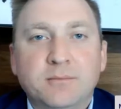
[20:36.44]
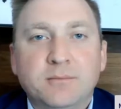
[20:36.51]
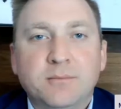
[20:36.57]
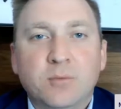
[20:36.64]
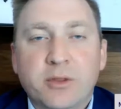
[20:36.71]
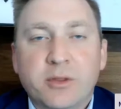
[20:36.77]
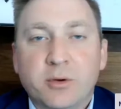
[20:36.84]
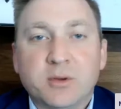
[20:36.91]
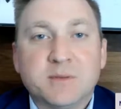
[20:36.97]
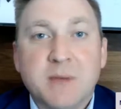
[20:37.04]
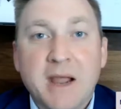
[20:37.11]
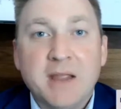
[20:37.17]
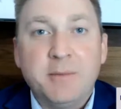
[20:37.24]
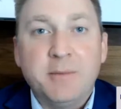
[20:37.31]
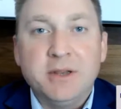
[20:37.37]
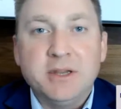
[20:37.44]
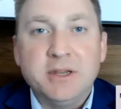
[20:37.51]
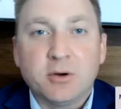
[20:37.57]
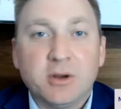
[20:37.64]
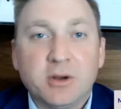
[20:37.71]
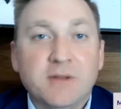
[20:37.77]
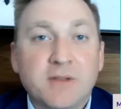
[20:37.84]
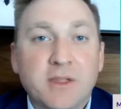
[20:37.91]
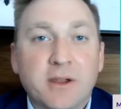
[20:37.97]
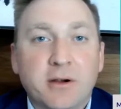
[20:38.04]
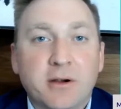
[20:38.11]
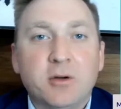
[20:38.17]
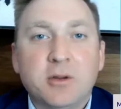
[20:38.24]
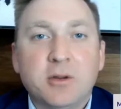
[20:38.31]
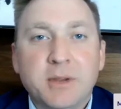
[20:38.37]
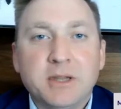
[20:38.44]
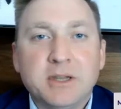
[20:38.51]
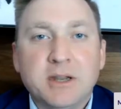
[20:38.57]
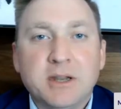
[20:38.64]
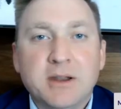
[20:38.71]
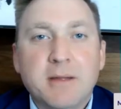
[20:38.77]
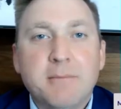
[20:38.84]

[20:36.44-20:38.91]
whether it was my opinion or even their own opinion,